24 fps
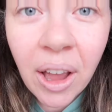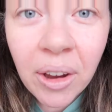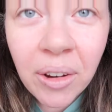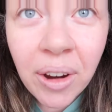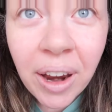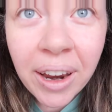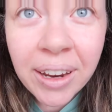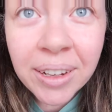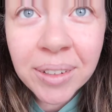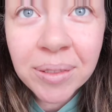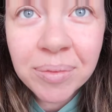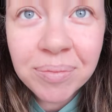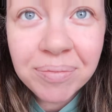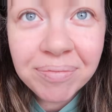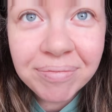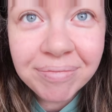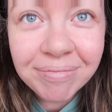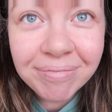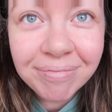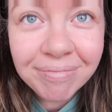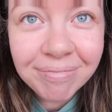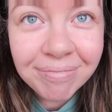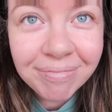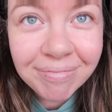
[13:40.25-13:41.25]
All right,
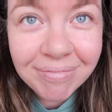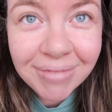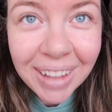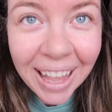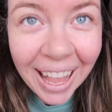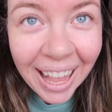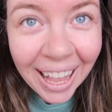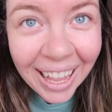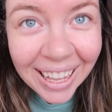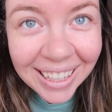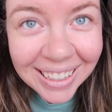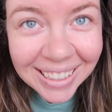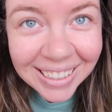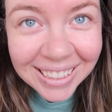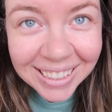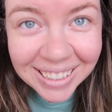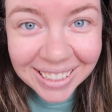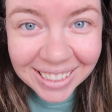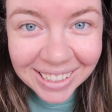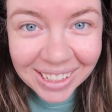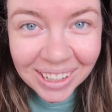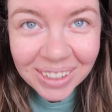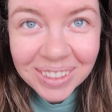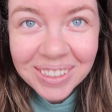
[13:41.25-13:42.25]
this
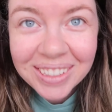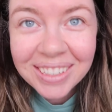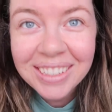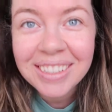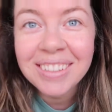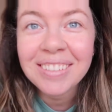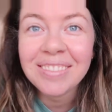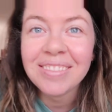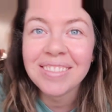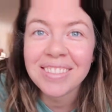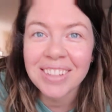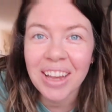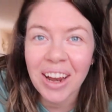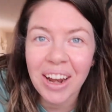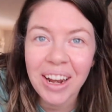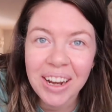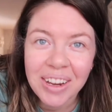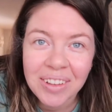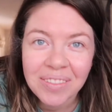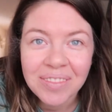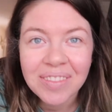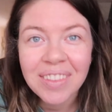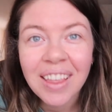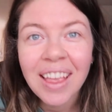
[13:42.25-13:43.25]
is close, sorry.
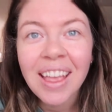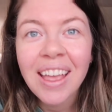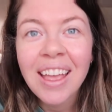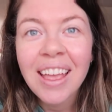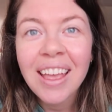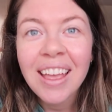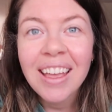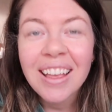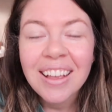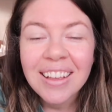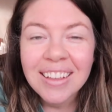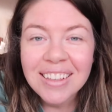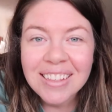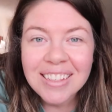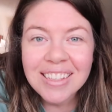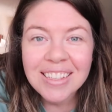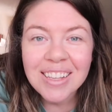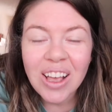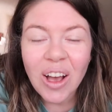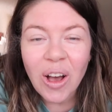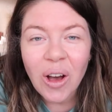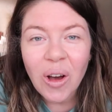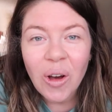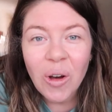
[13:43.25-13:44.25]

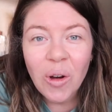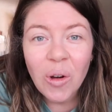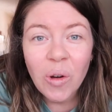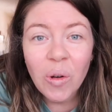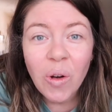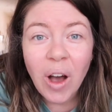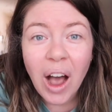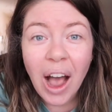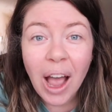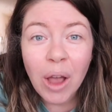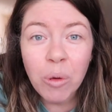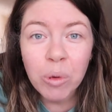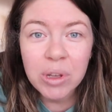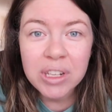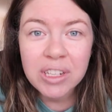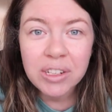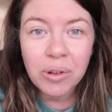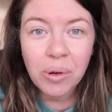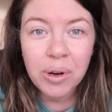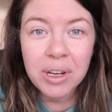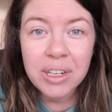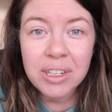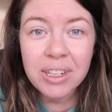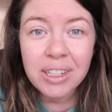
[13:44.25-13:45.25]
So I was
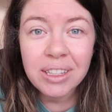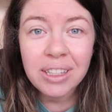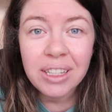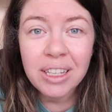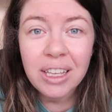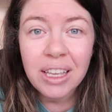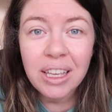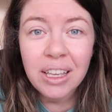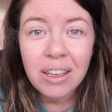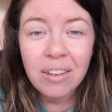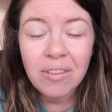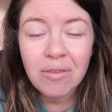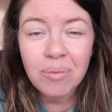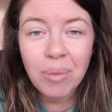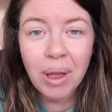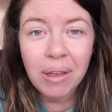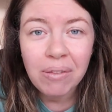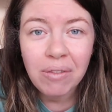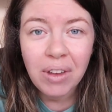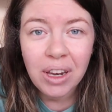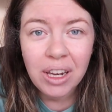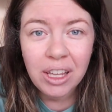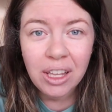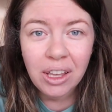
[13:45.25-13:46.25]
going to leave
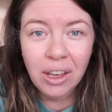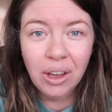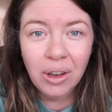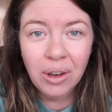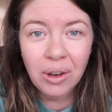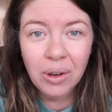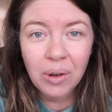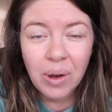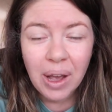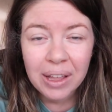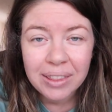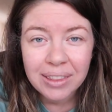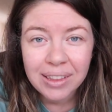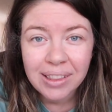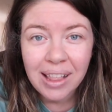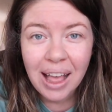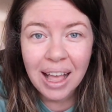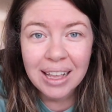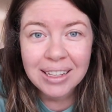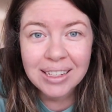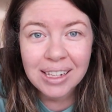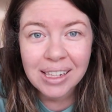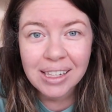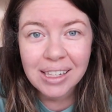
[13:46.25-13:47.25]
my video at the
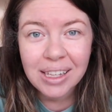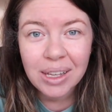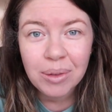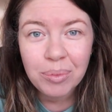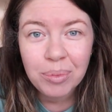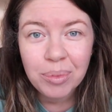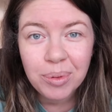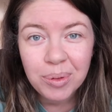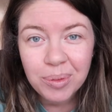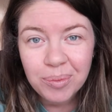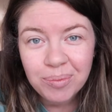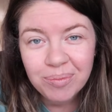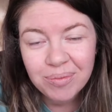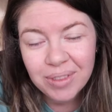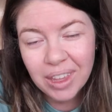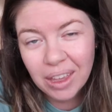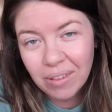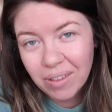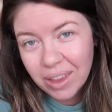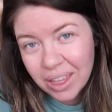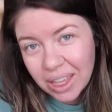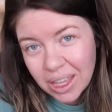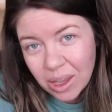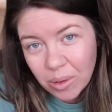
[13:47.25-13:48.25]
last clip
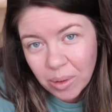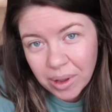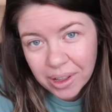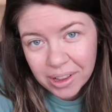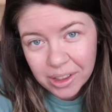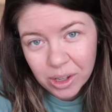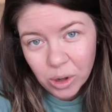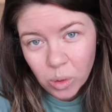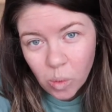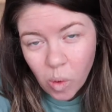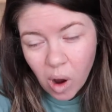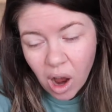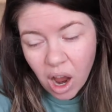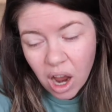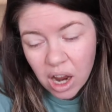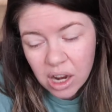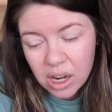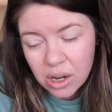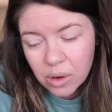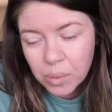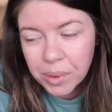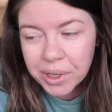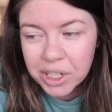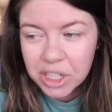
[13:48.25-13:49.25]
giving Kiwi a little walk,
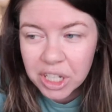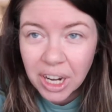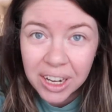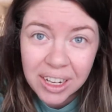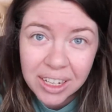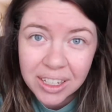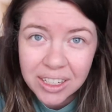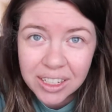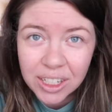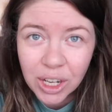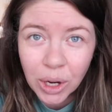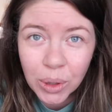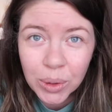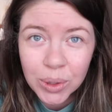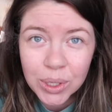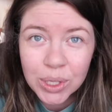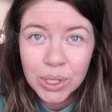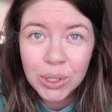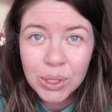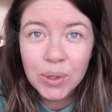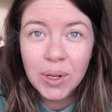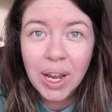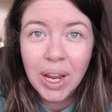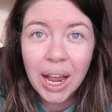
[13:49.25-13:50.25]
which I need to go and
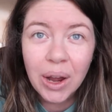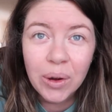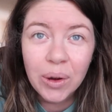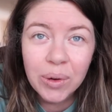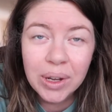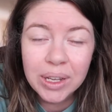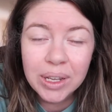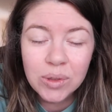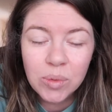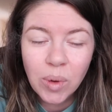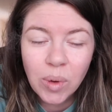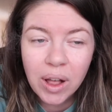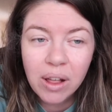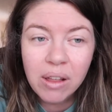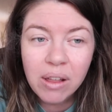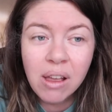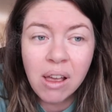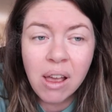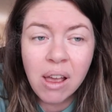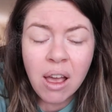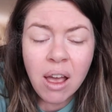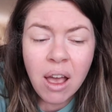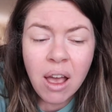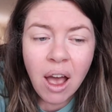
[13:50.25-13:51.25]
do now as well.
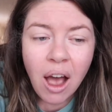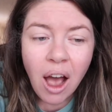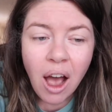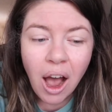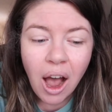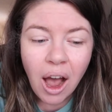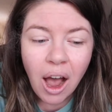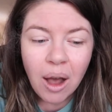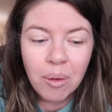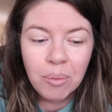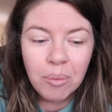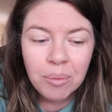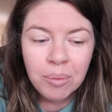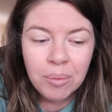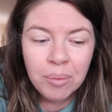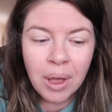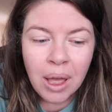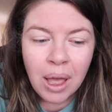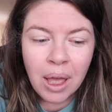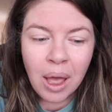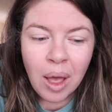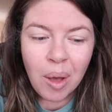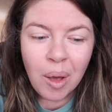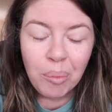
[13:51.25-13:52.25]
Um,
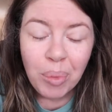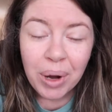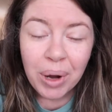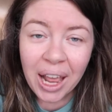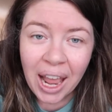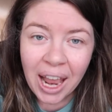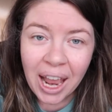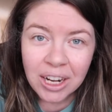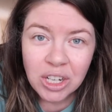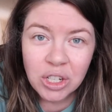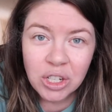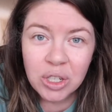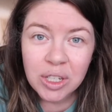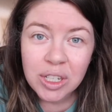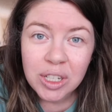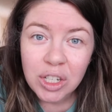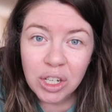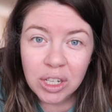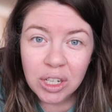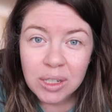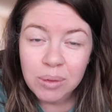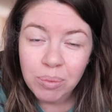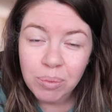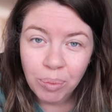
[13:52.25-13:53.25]
but I actually
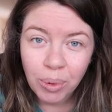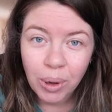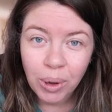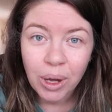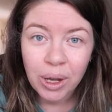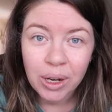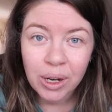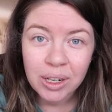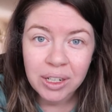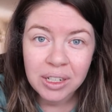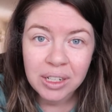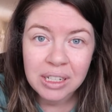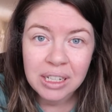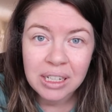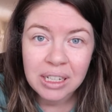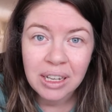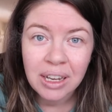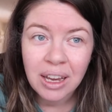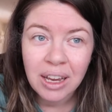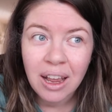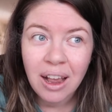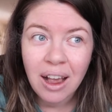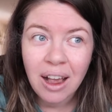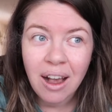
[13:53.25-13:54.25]
just booked
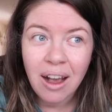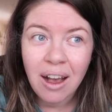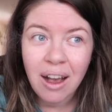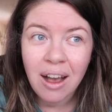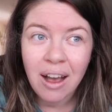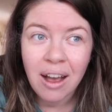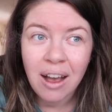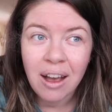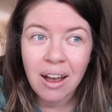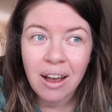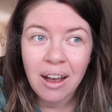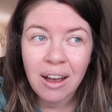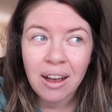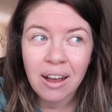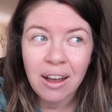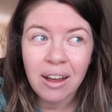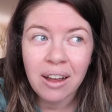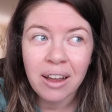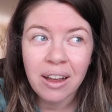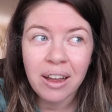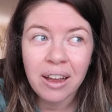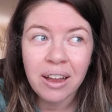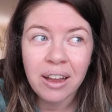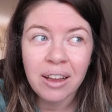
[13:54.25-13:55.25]

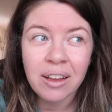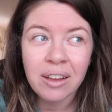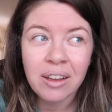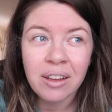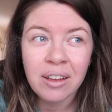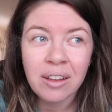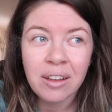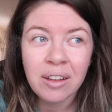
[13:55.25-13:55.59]
uh,